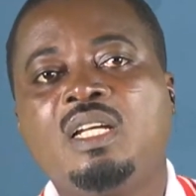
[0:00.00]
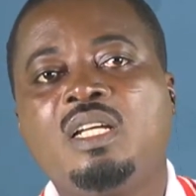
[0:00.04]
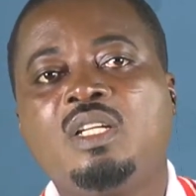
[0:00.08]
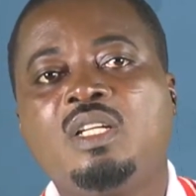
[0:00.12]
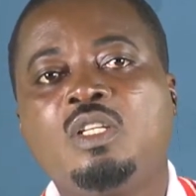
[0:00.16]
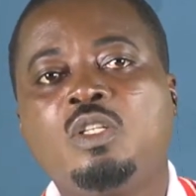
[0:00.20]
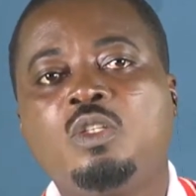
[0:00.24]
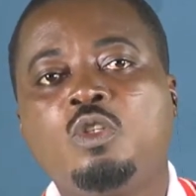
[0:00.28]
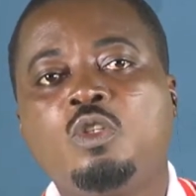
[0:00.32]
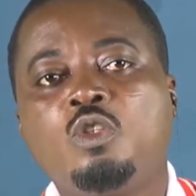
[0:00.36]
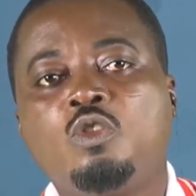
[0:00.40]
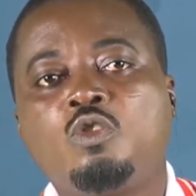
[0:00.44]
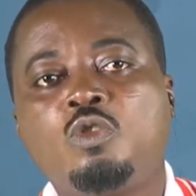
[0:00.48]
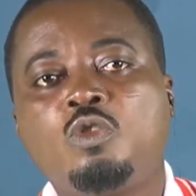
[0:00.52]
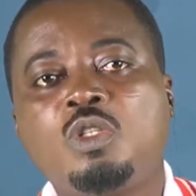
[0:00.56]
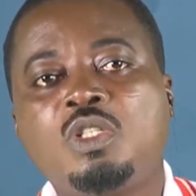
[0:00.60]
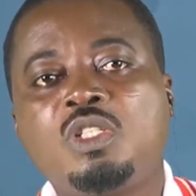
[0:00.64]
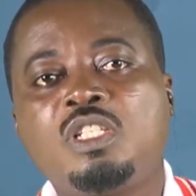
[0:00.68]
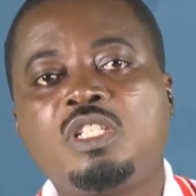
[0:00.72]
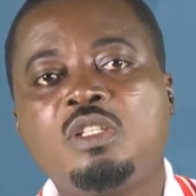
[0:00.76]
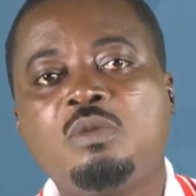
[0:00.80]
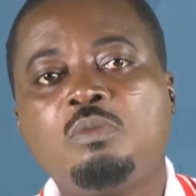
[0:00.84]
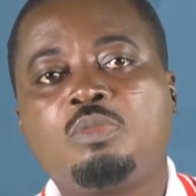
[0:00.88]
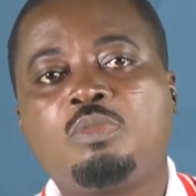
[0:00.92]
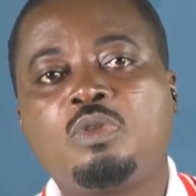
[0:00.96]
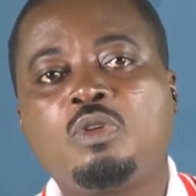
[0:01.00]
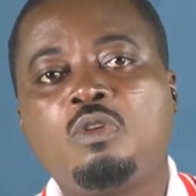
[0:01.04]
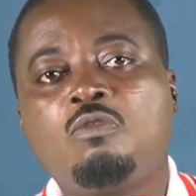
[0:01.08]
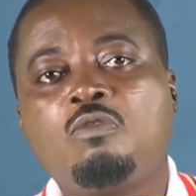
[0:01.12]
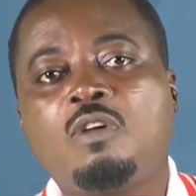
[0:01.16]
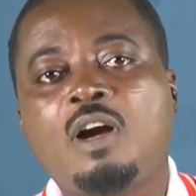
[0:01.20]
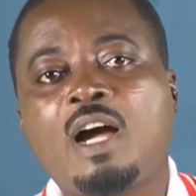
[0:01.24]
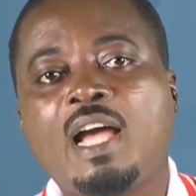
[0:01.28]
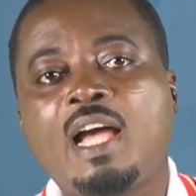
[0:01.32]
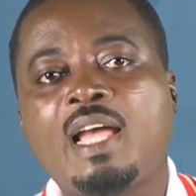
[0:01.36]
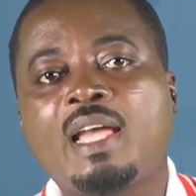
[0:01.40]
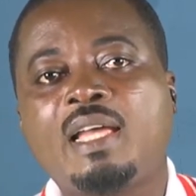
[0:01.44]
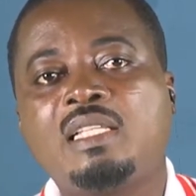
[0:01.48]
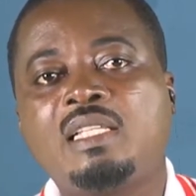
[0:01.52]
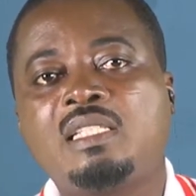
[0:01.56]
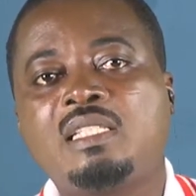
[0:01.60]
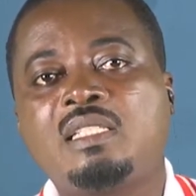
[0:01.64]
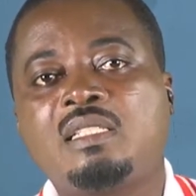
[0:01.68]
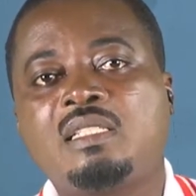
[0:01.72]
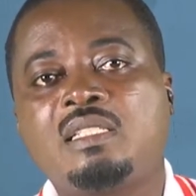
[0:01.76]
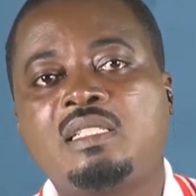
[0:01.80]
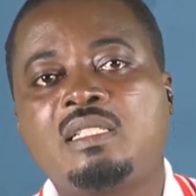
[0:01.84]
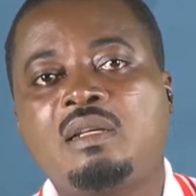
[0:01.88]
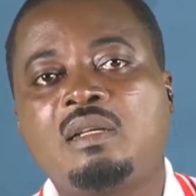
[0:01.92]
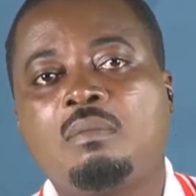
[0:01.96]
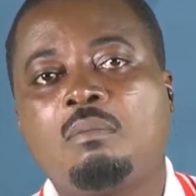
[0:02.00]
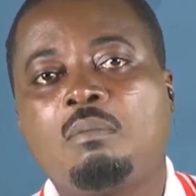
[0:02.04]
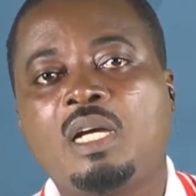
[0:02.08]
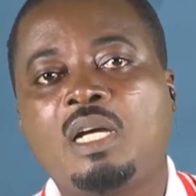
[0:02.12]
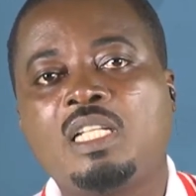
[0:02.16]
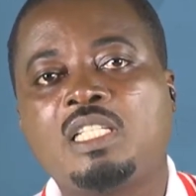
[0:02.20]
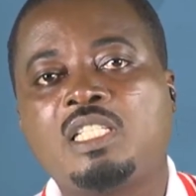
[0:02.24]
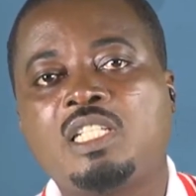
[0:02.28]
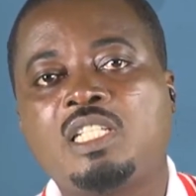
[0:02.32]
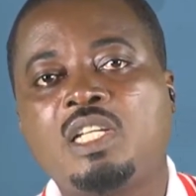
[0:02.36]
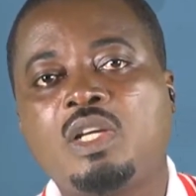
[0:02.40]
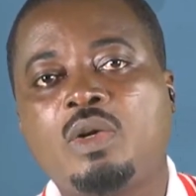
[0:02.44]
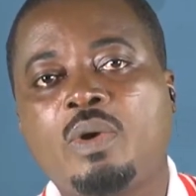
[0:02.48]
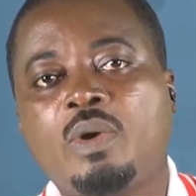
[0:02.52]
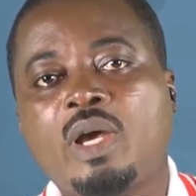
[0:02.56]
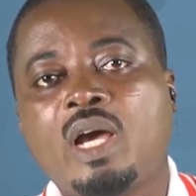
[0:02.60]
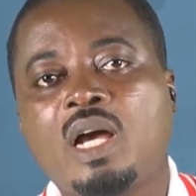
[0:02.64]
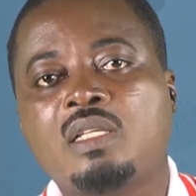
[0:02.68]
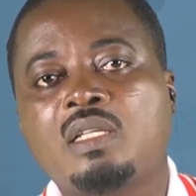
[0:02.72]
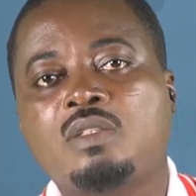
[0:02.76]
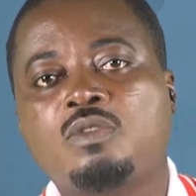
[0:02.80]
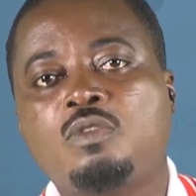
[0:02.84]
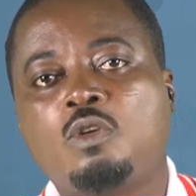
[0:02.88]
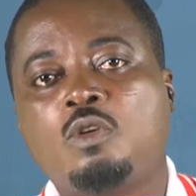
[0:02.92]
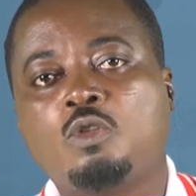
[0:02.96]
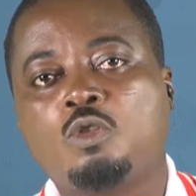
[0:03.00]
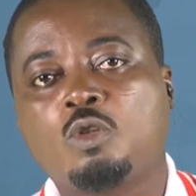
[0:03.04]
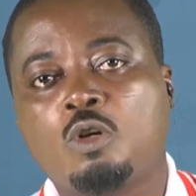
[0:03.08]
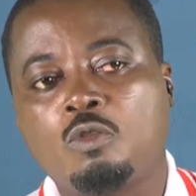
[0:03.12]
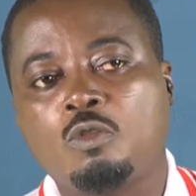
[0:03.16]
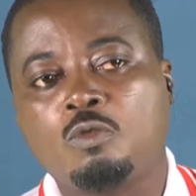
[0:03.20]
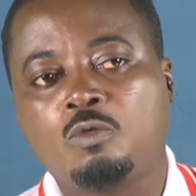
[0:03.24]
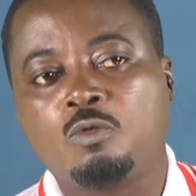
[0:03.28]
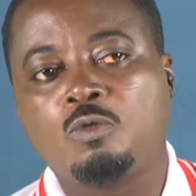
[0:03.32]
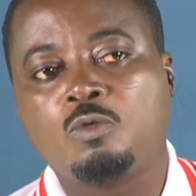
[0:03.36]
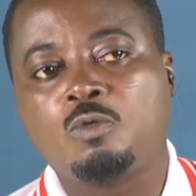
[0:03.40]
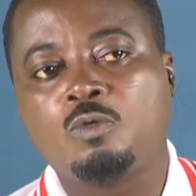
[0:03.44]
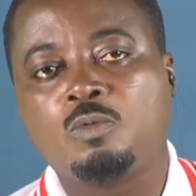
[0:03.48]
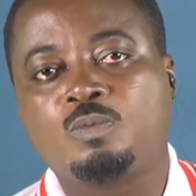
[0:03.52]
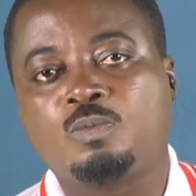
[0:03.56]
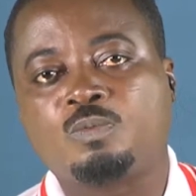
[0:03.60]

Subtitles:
nutrition provides materials for growth.